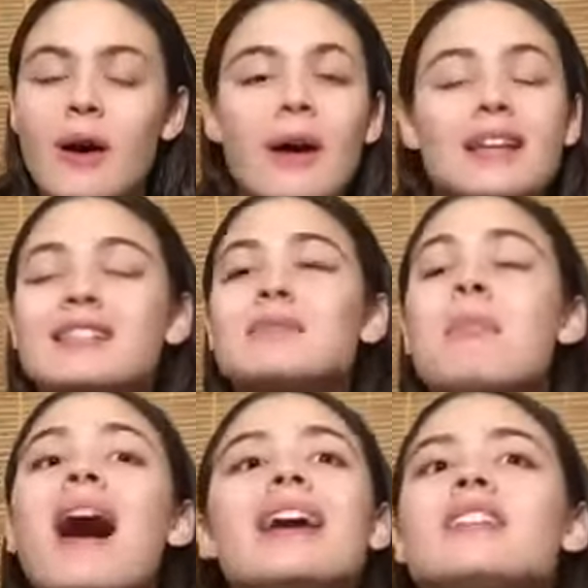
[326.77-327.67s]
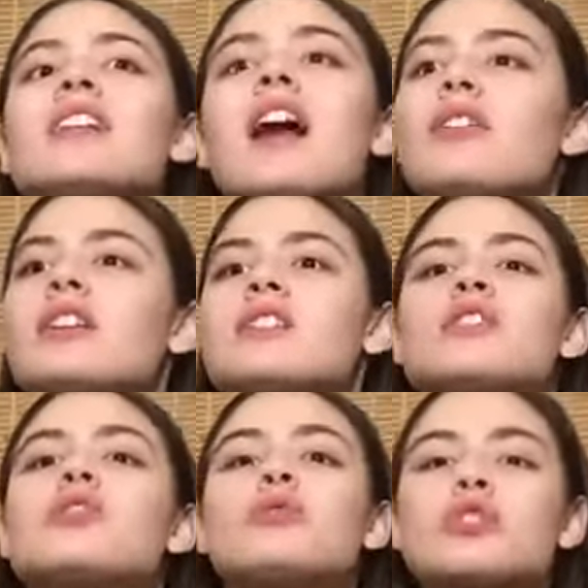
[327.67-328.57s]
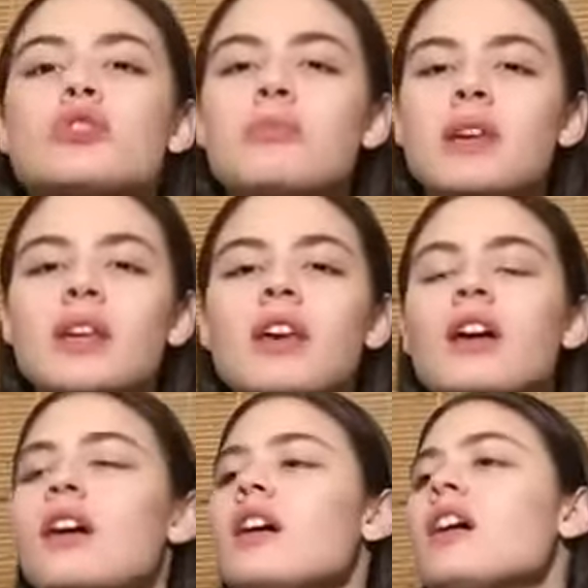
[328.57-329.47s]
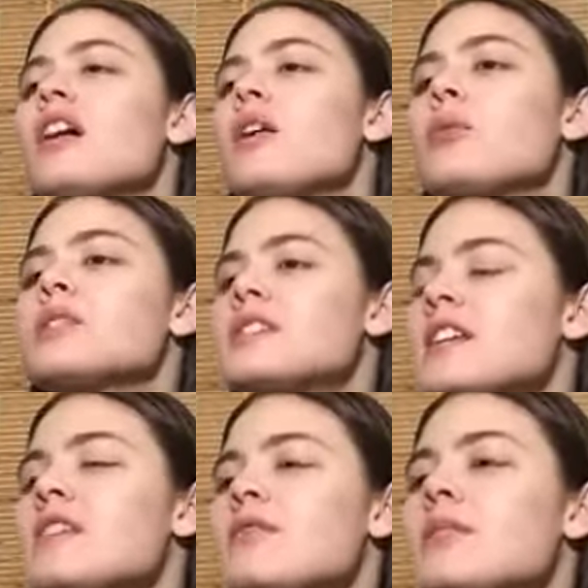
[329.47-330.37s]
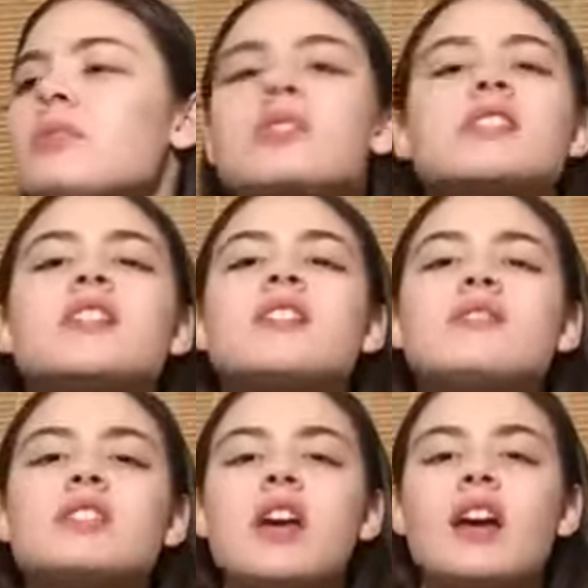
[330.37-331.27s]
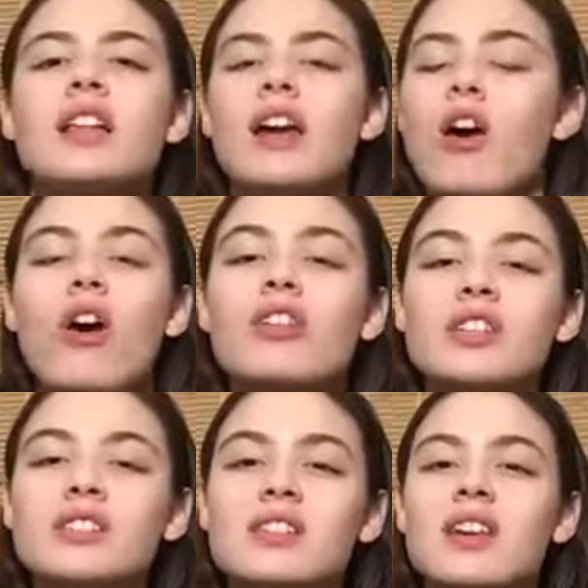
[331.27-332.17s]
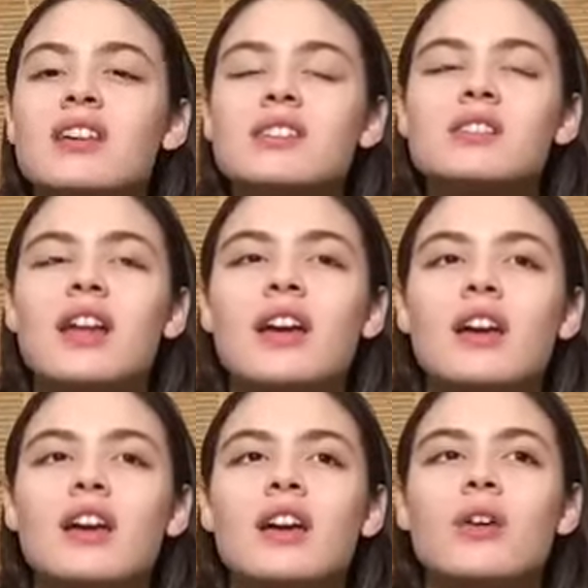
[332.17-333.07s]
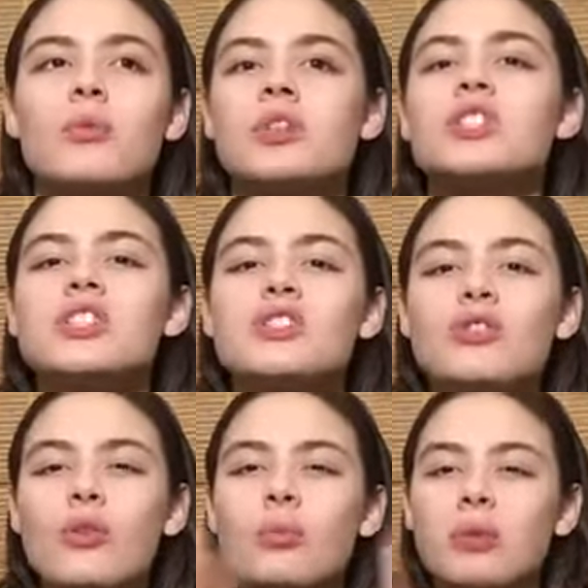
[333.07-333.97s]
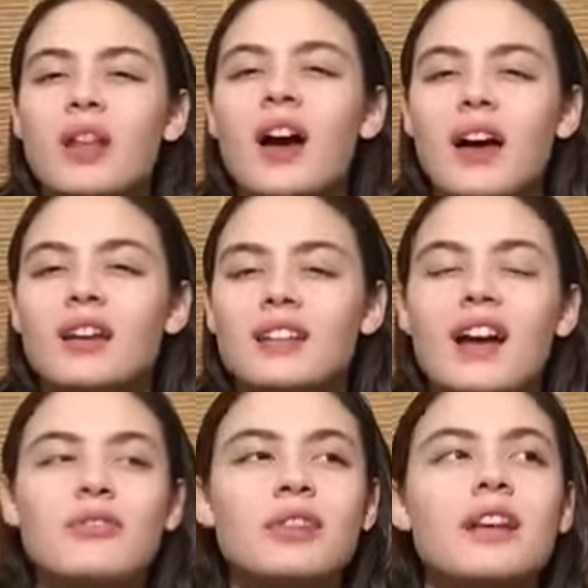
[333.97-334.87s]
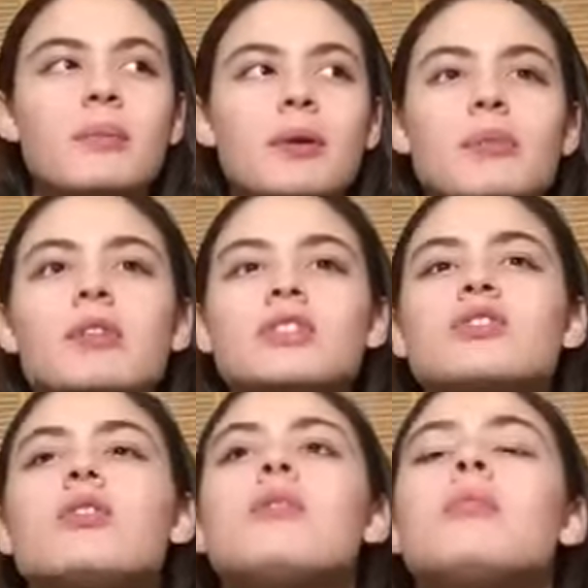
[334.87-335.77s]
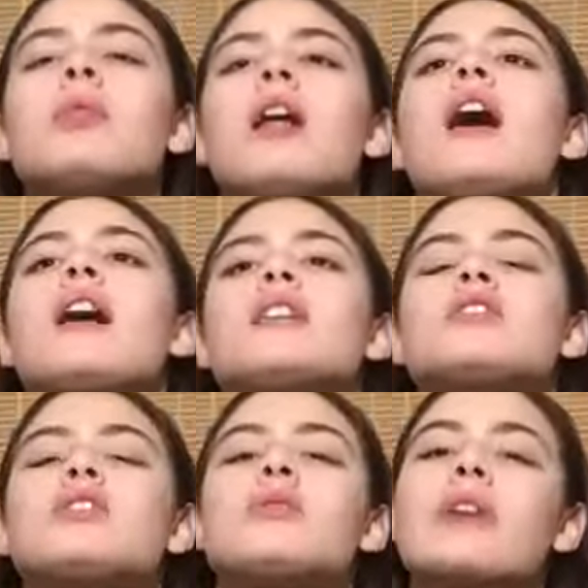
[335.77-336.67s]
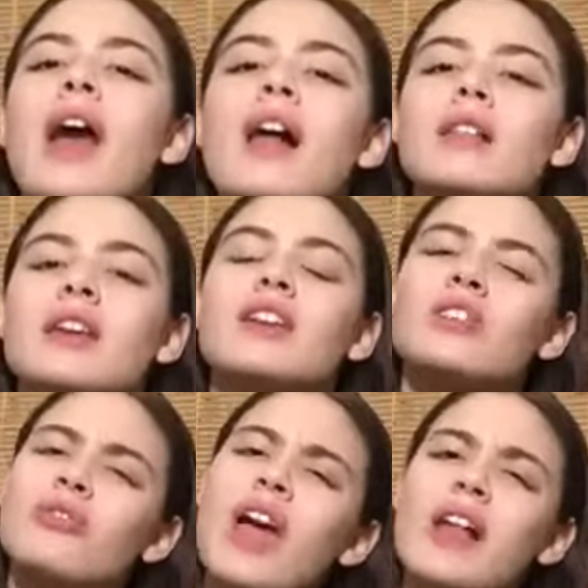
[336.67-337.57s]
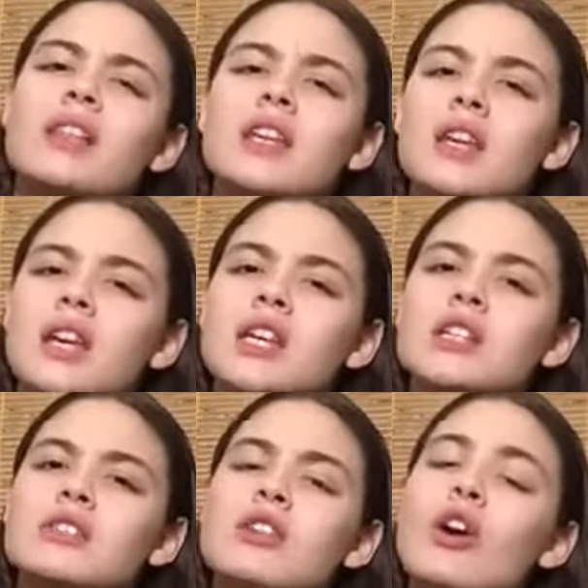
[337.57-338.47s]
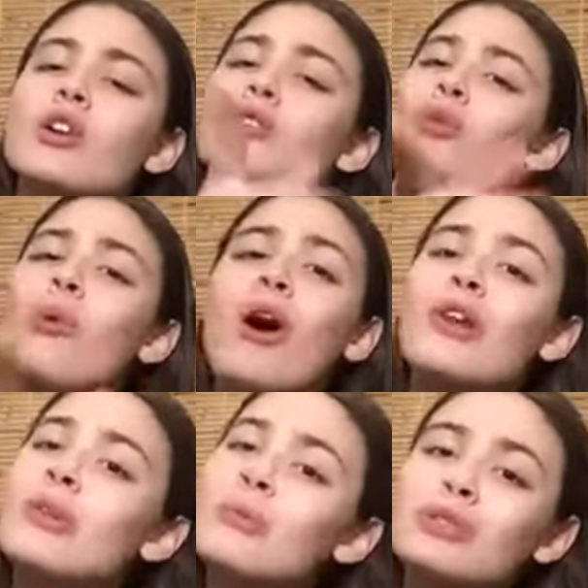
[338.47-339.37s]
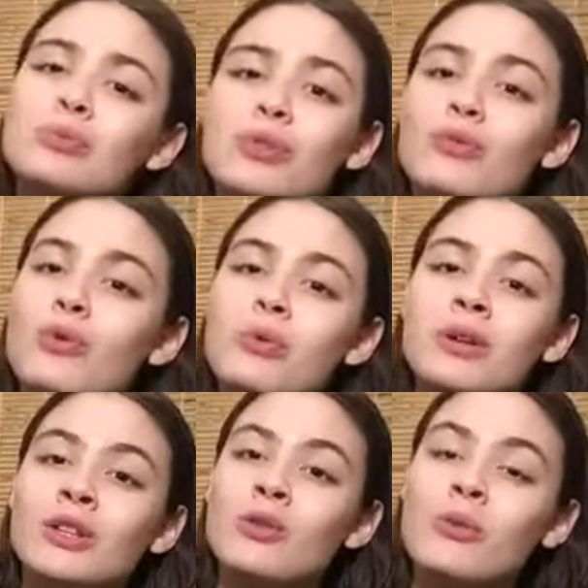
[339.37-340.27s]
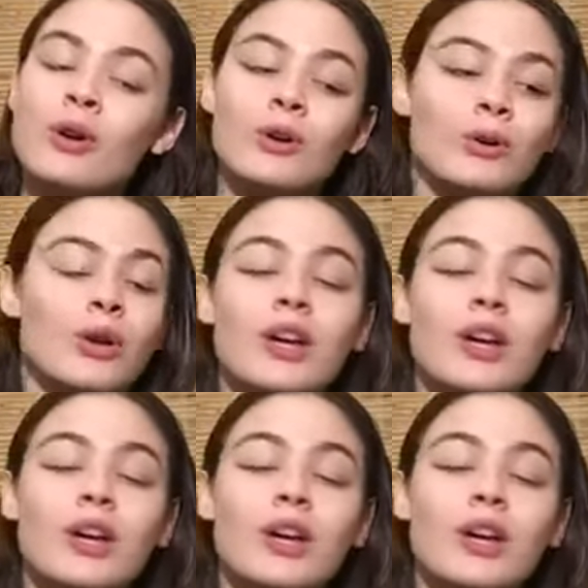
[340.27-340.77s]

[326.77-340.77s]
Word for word: It's mind clouding. The social media, what TV perceives, like all these things like we're just so blind i feel like people are so blind to reality and the reality is you are the most beautiful woman in the world